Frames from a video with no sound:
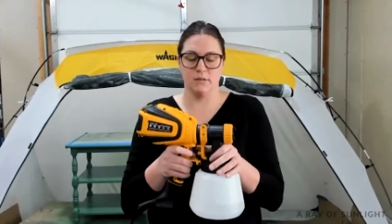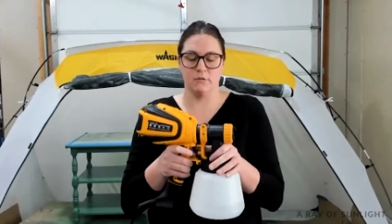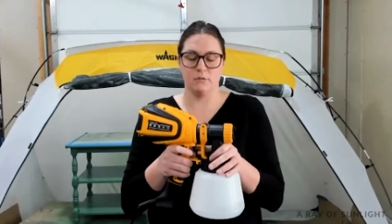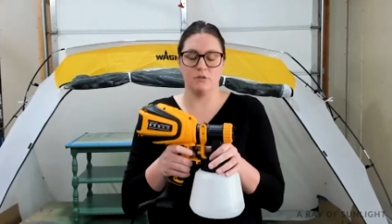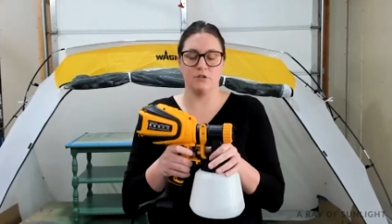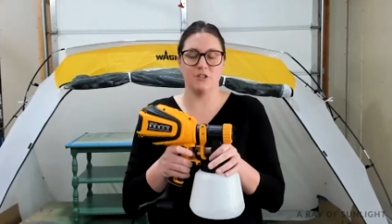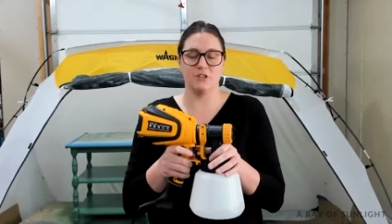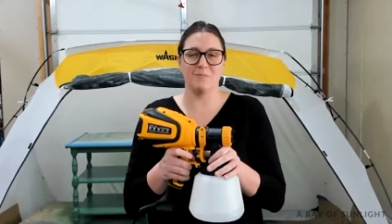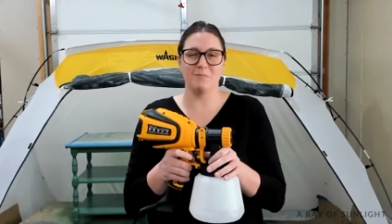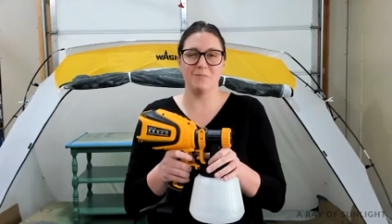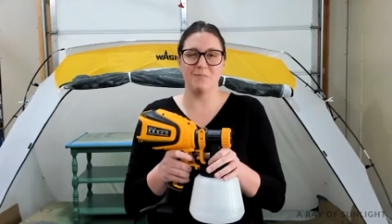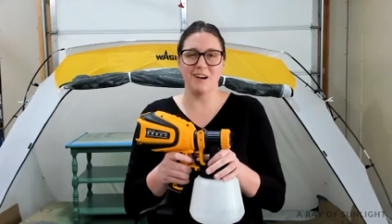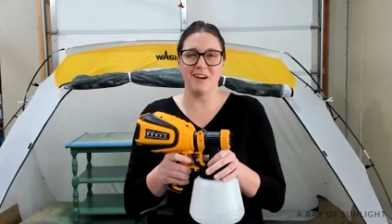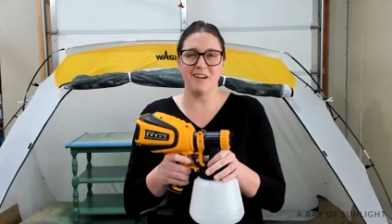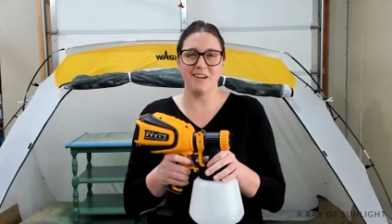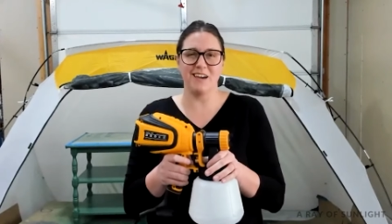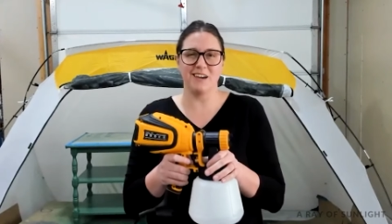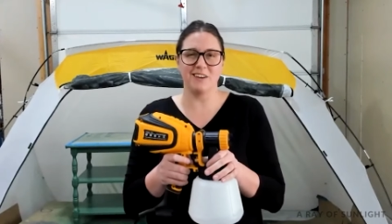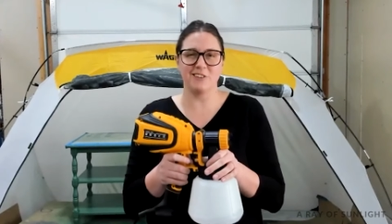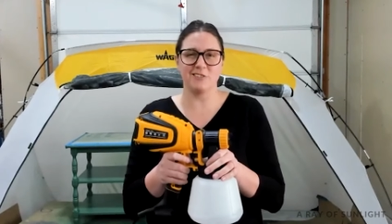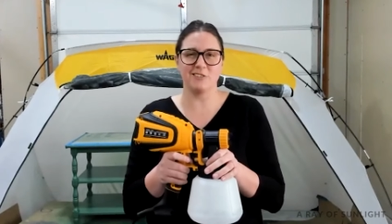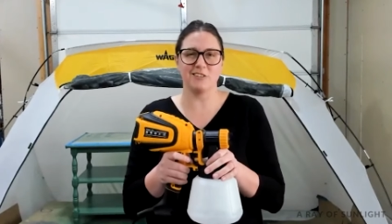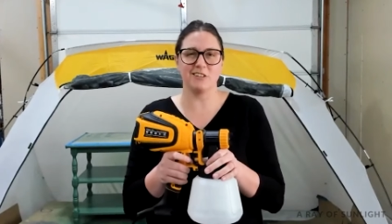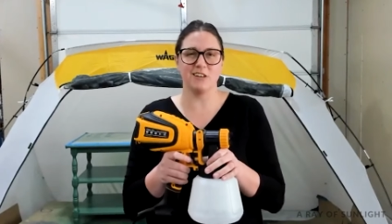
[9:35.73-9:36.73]
which I'm not
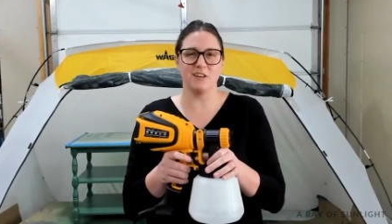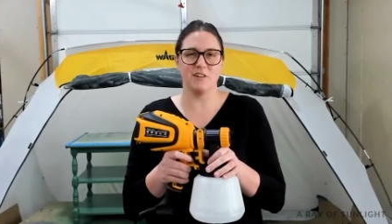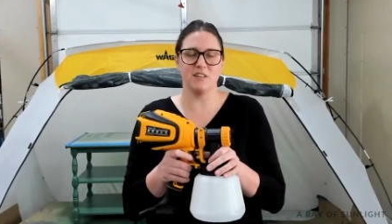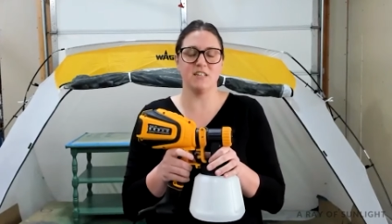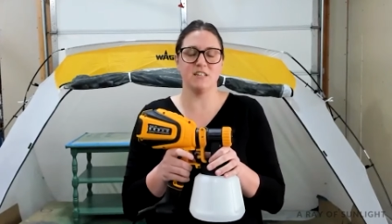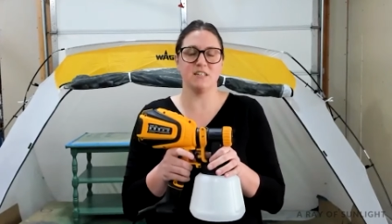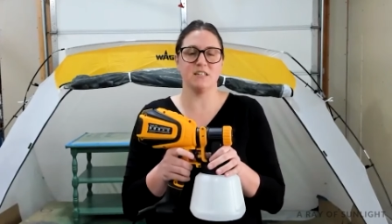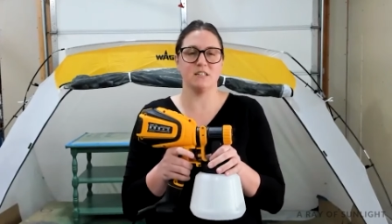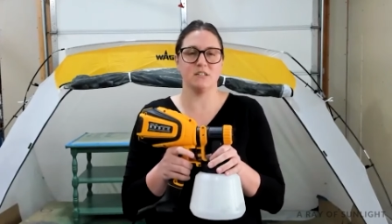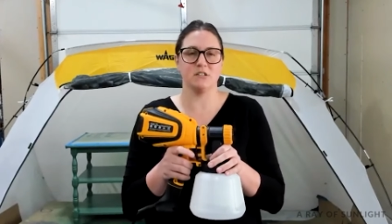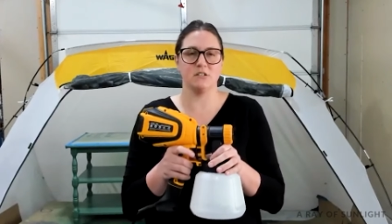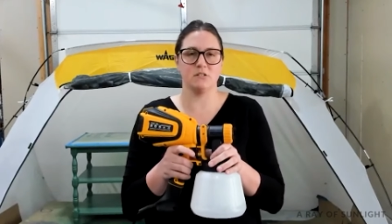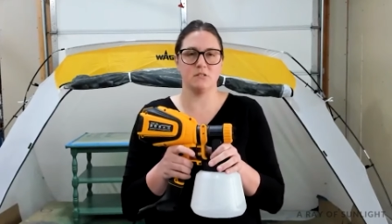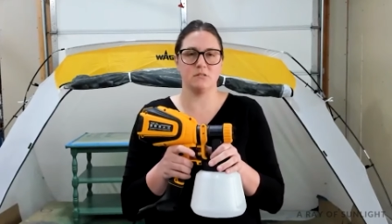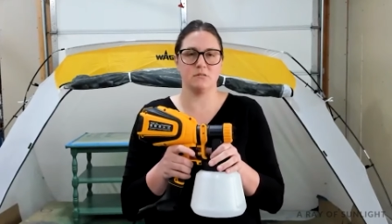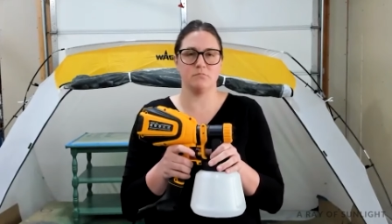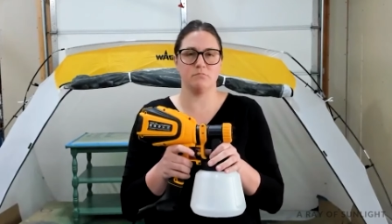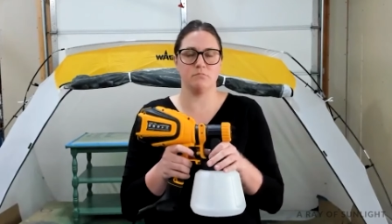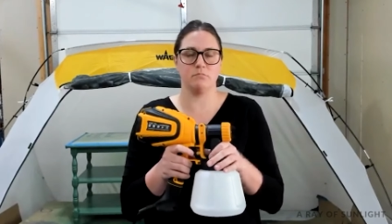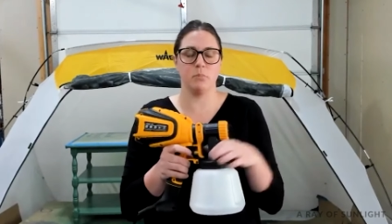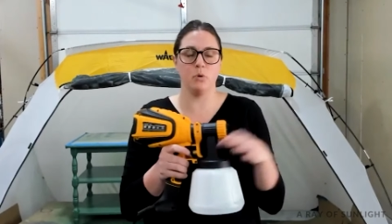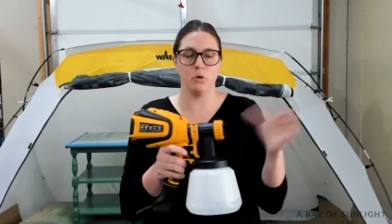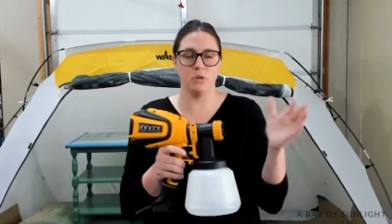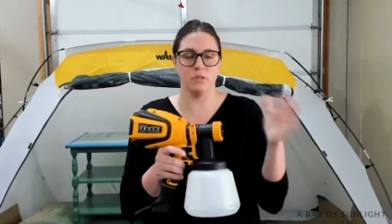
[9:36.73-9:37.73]
actually gonna
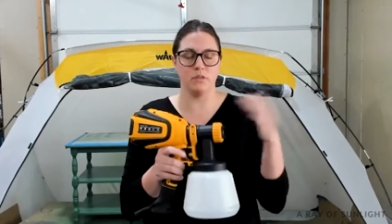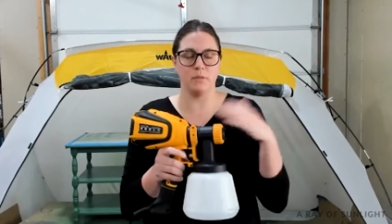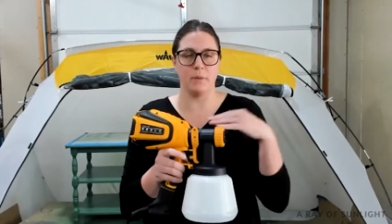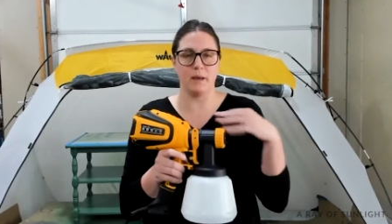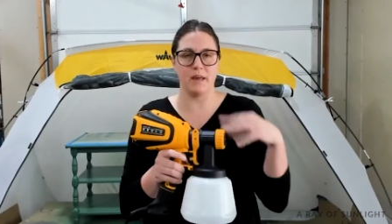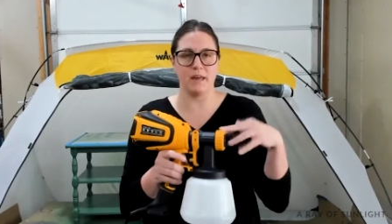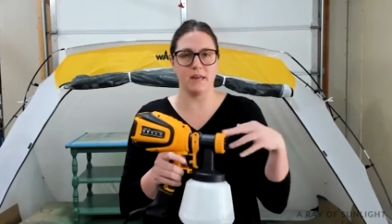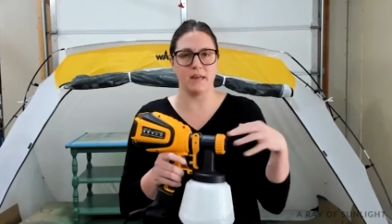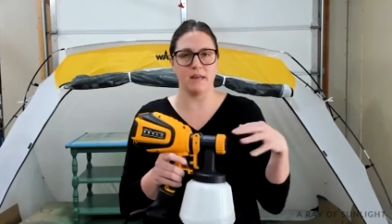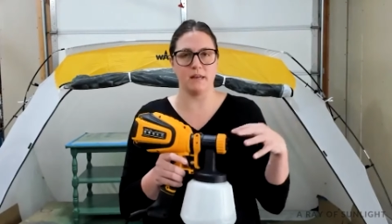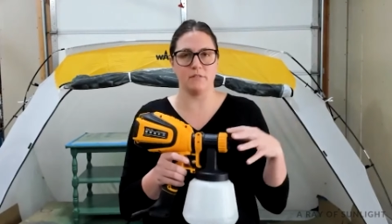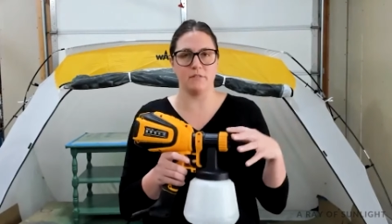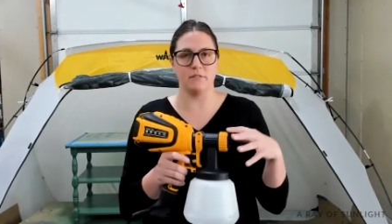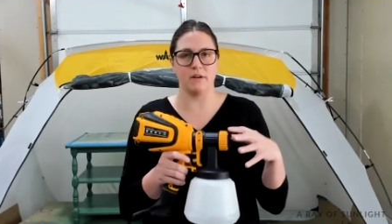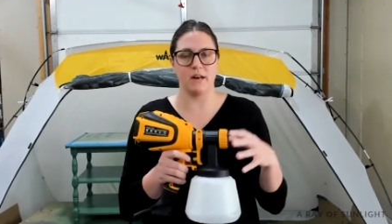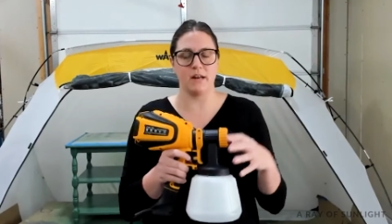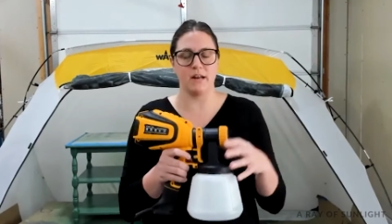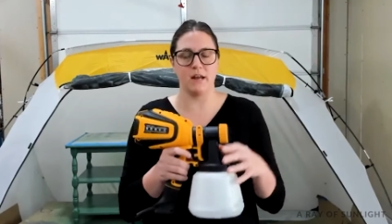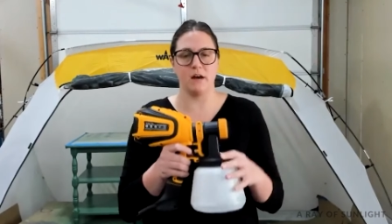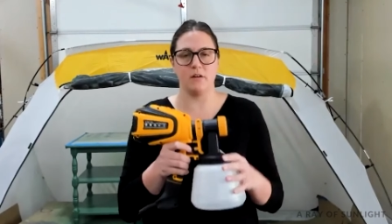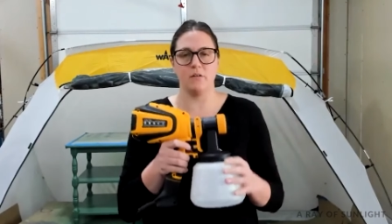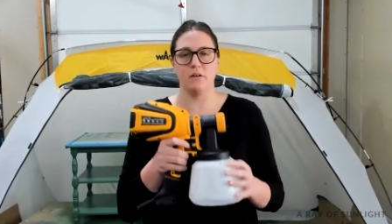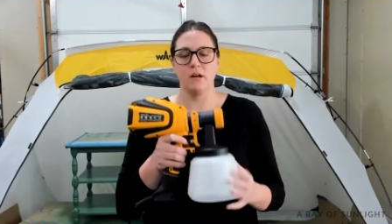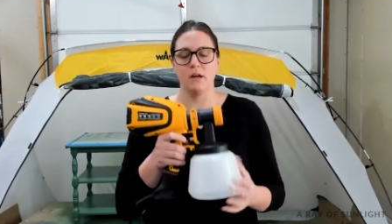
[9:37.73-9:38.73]
put the paint in right
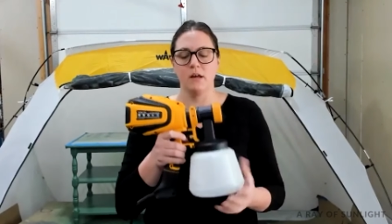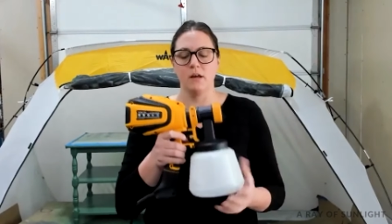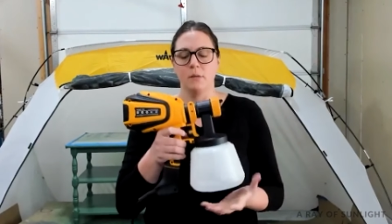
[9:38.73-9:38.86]
now,